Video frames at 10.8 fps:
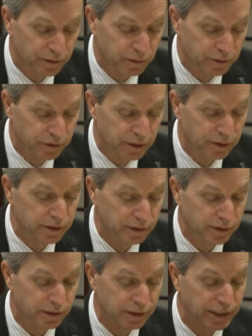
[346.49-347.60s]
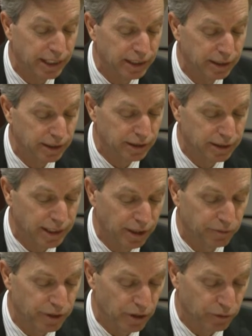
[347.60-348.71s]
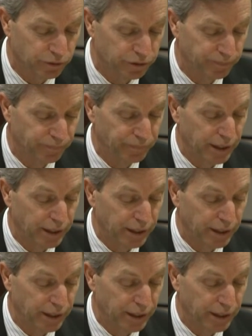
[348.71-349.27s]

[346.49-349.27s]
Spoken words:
to assist us in taking down notes.